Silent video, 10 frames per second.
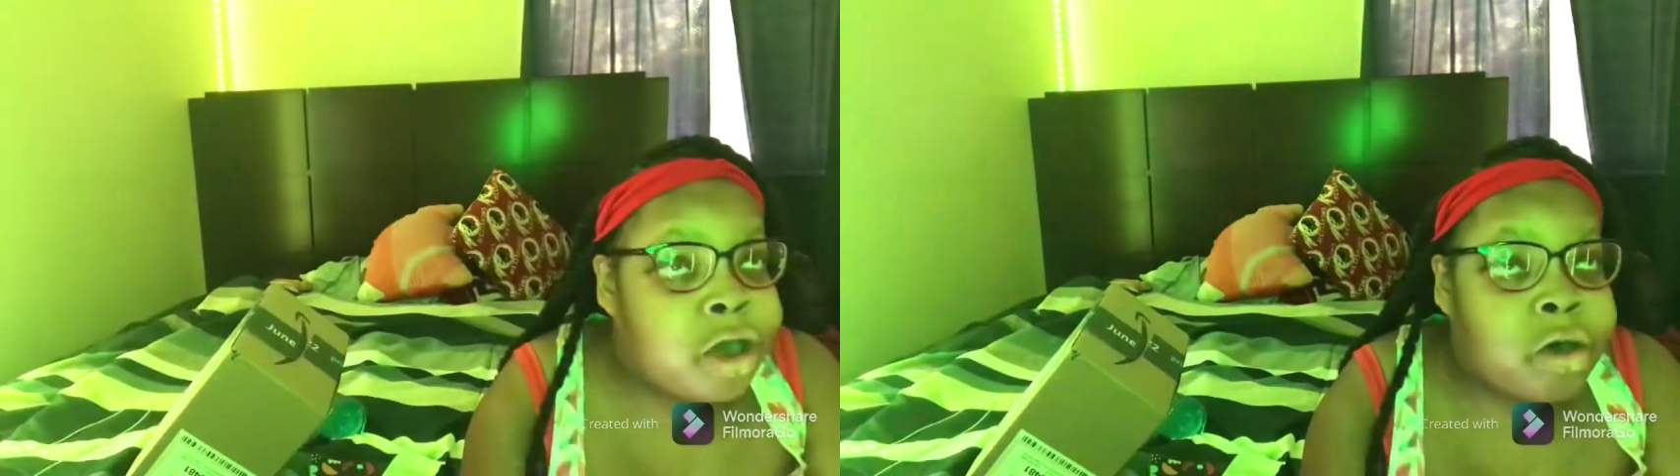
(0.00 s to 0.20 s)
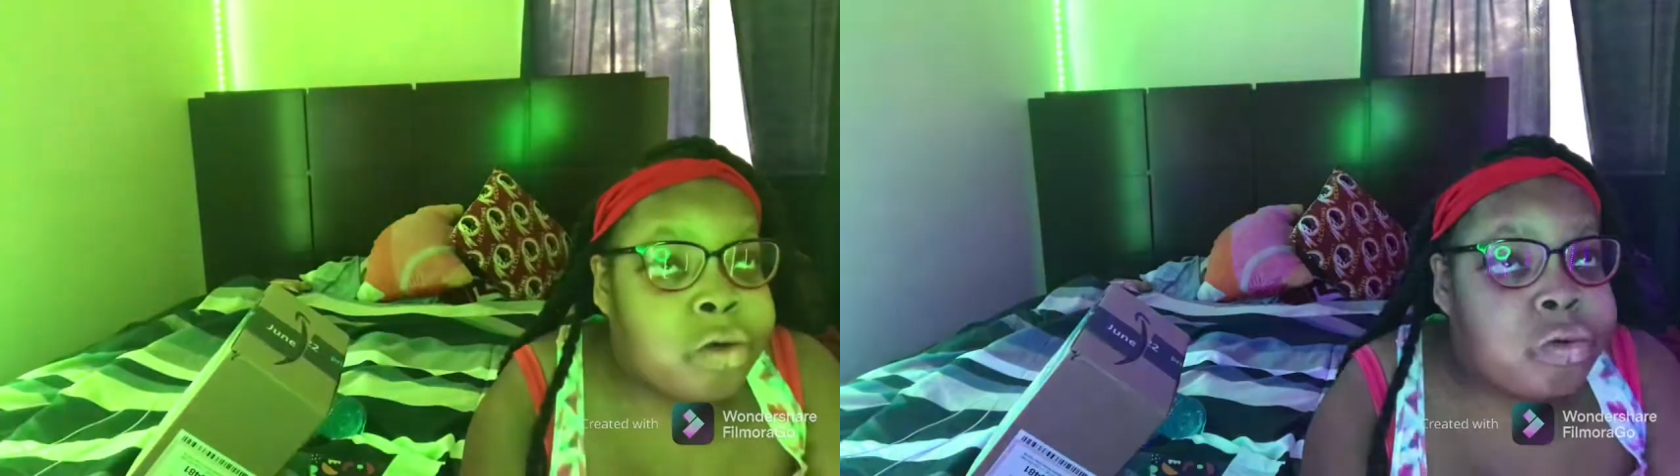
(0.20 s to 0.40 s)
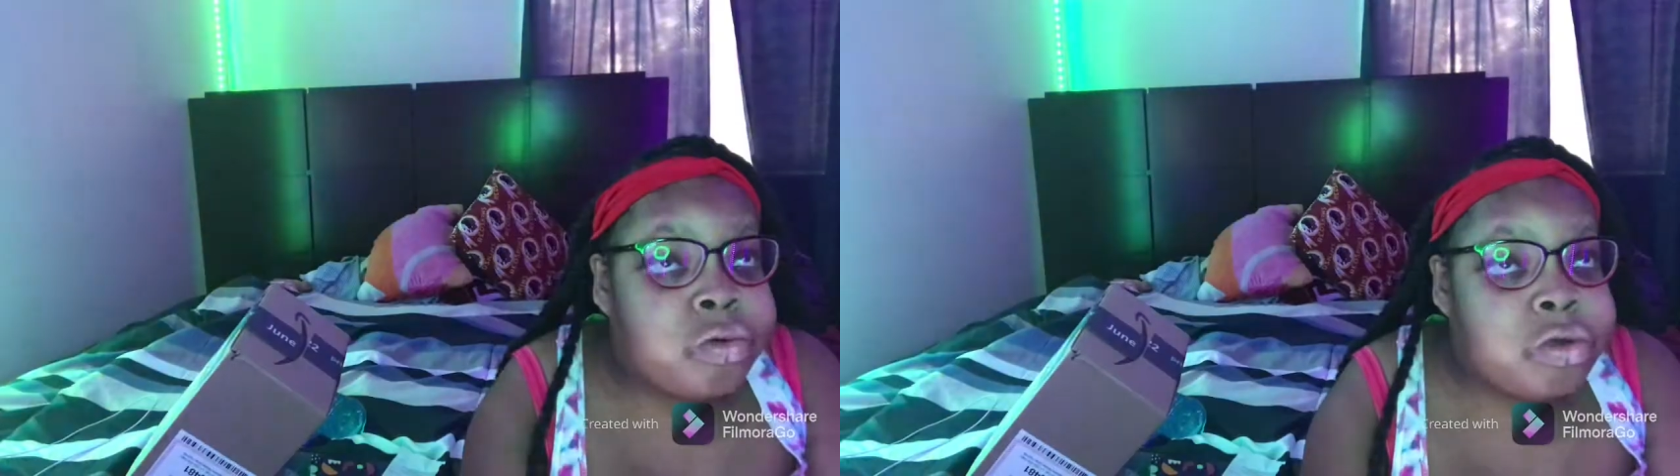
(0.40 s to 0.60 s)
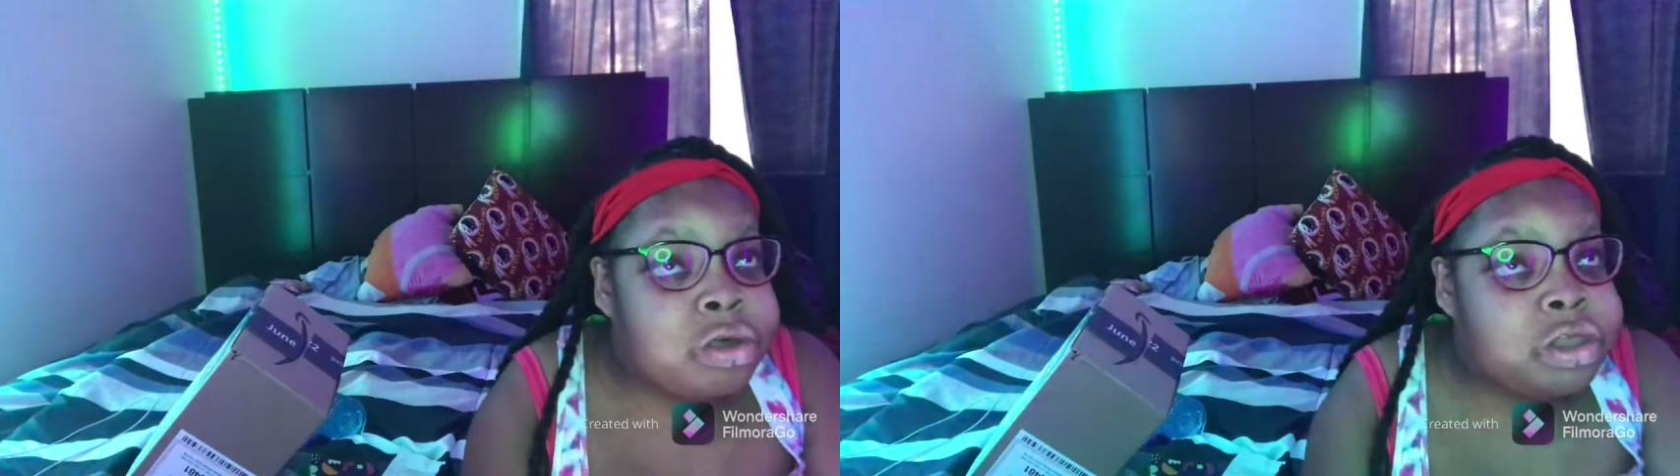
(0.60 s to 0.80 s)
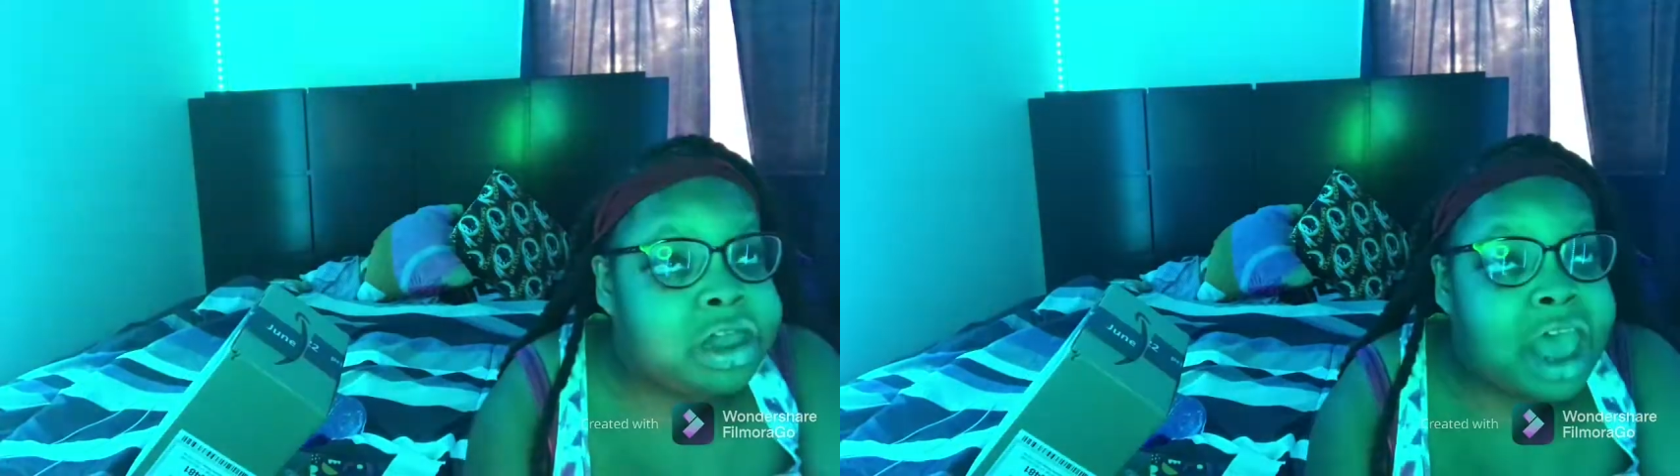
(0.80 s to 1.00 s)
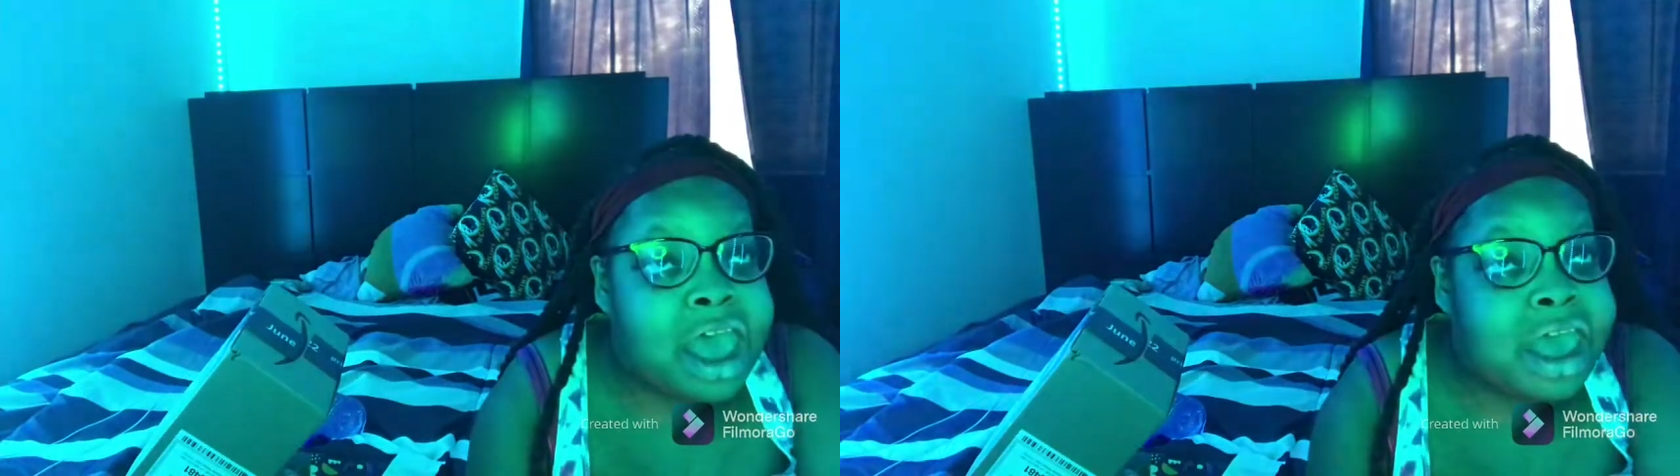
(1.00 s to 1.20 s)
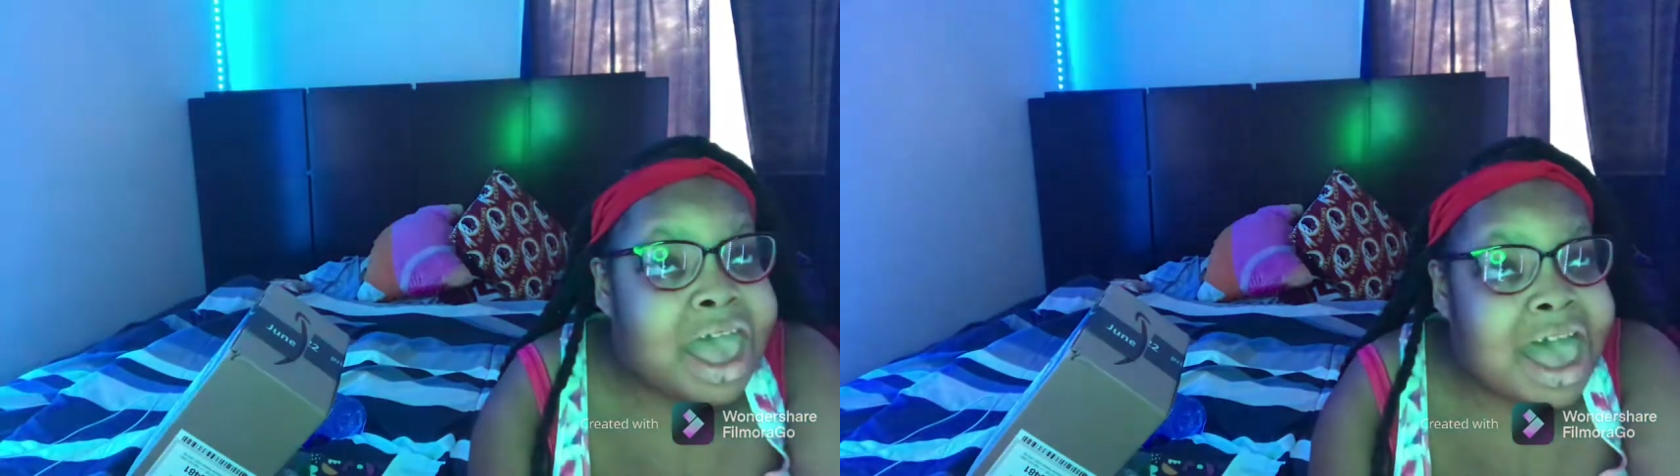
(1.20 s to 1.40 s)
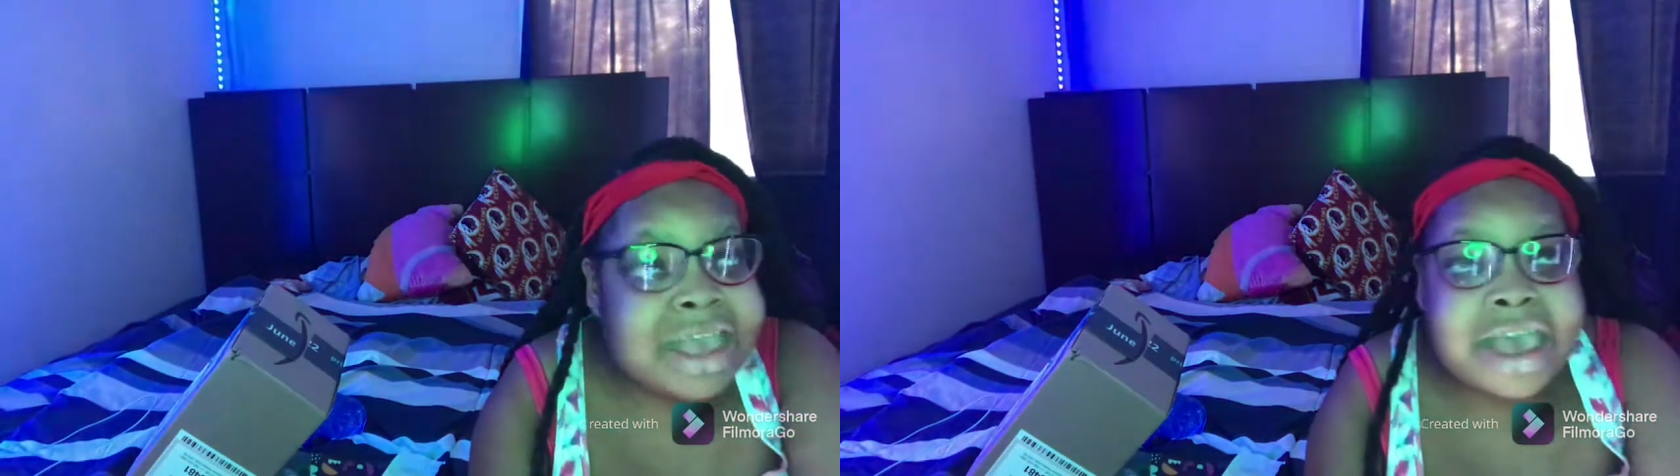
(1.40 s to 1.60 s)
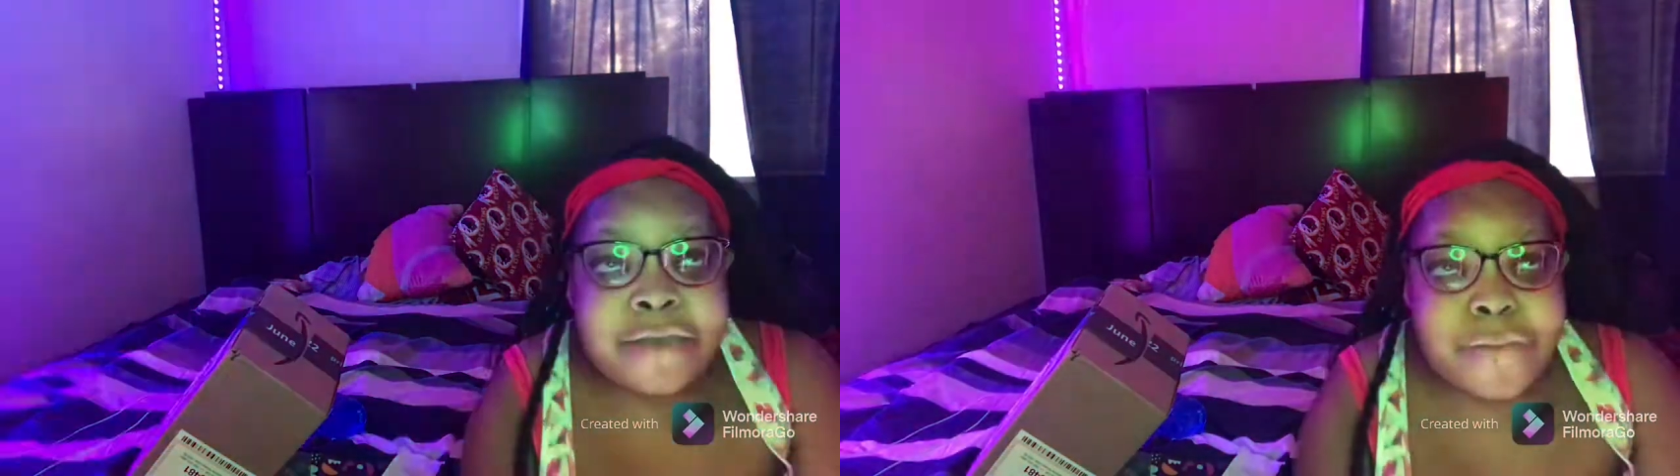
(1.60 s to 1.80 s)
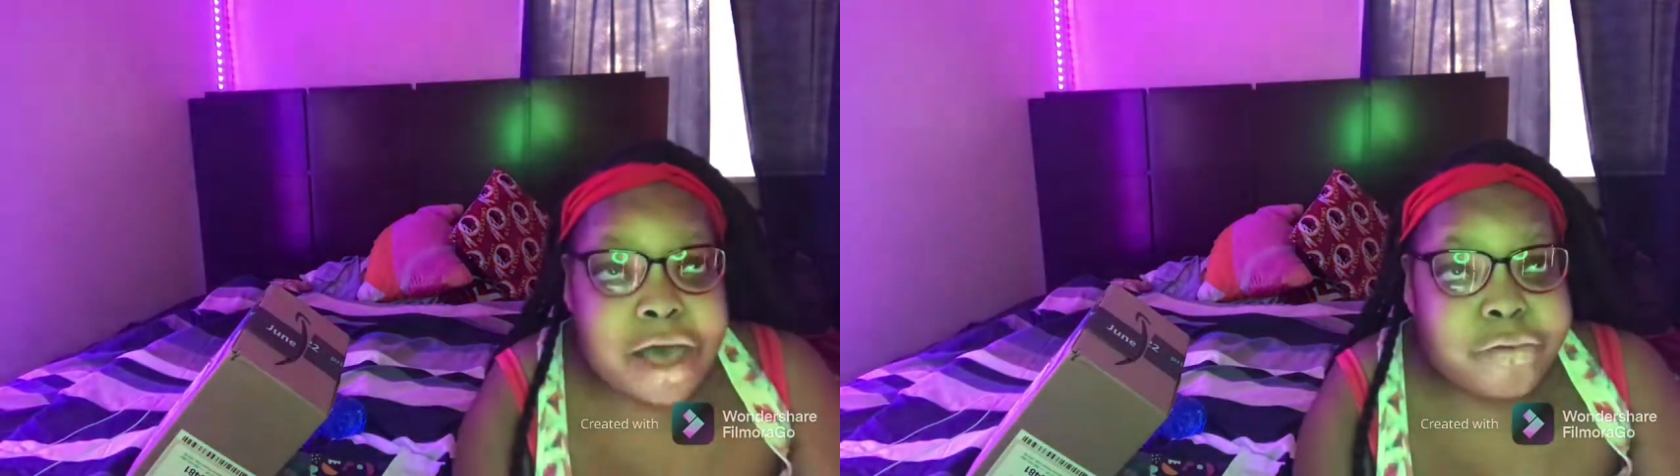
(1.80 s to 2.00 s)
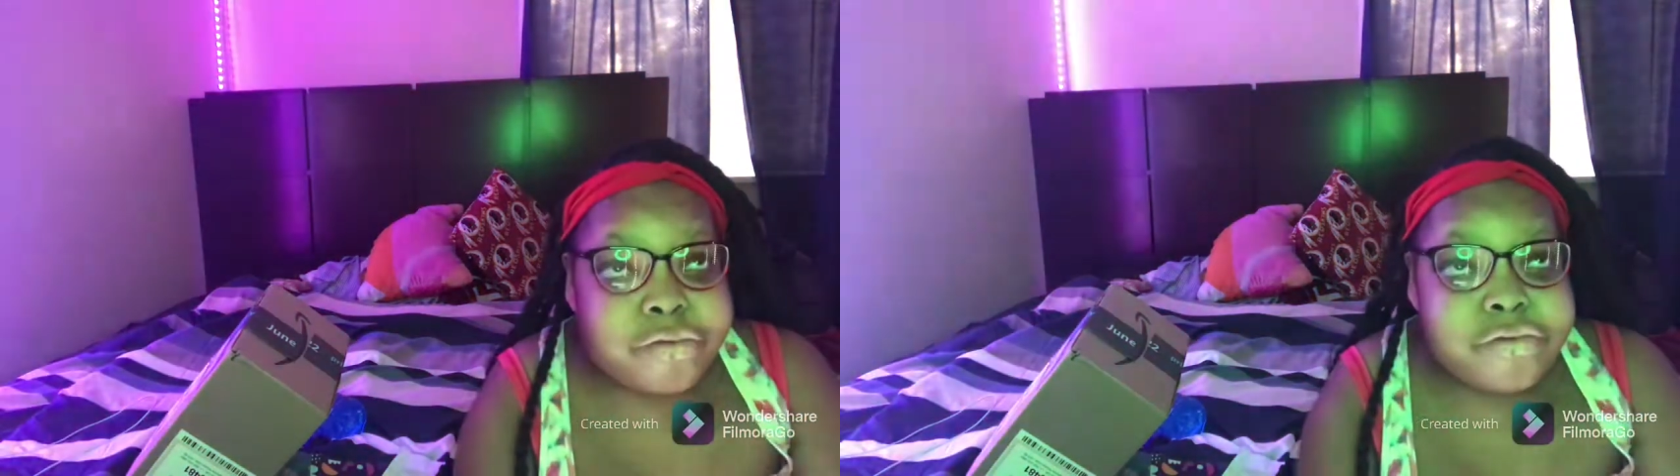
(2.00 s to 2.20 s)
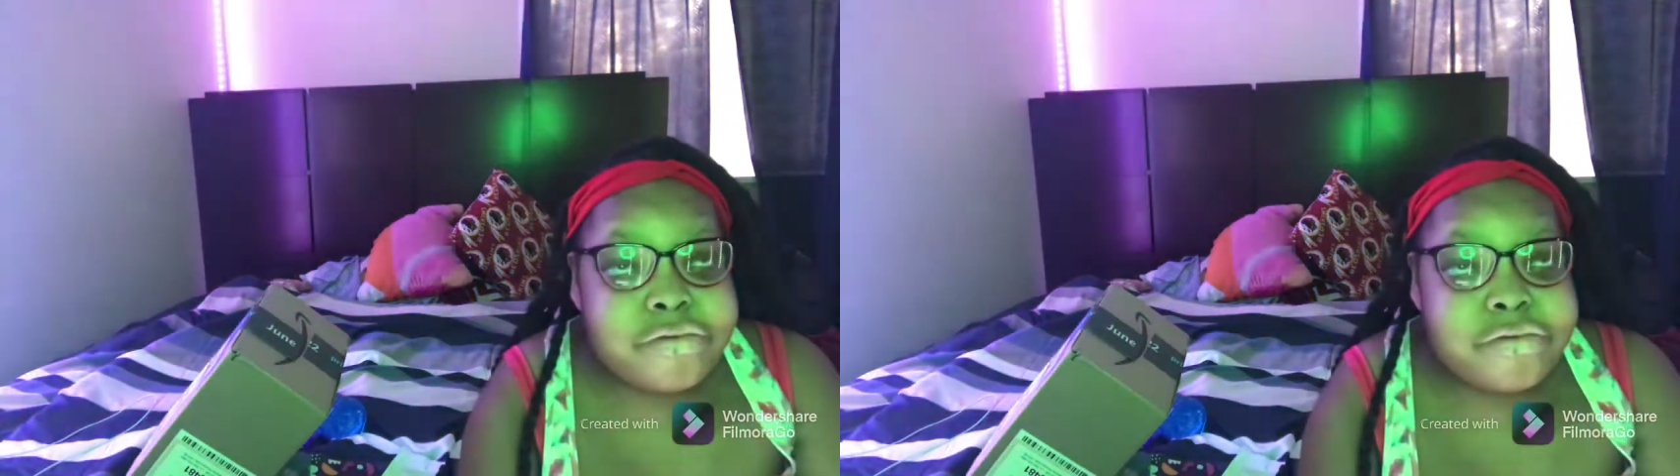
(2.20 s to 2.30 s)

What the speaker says: know that I came out.